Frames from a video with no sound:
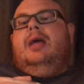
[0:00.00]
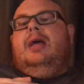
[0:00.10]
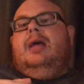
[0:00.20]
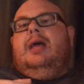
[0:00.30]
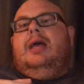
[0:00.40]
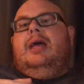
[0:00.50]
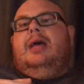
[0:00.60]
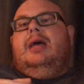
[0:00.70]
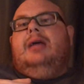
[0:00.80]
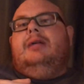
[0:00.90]

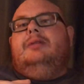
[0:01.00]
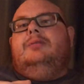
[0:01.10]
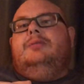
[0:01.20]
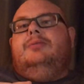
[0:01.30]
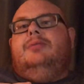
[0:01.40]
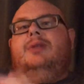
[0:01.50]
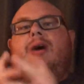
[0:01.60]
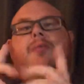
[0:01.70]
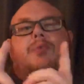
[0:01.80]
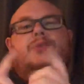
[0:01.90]
and
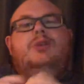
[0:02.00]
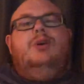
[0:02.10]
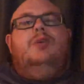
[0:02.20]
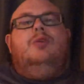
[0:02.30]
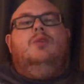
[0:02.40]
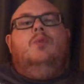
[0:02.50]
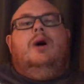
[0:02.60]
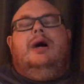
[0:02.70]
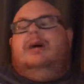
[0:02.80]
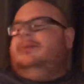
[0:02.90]
I'm going to show you
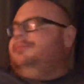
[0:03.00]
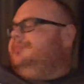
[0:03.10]
why.